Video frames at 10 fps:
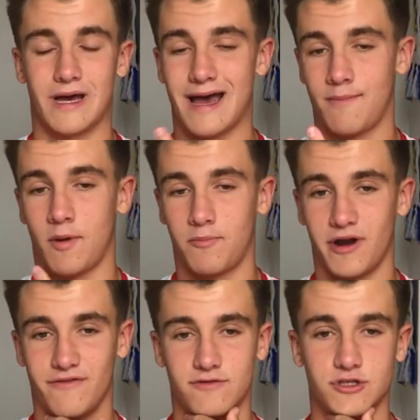had my
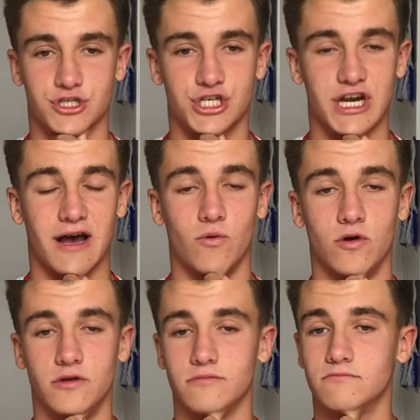breakfast,
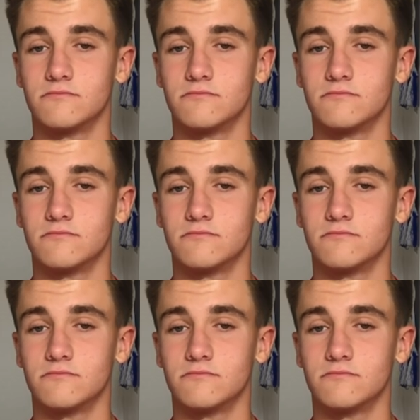showered,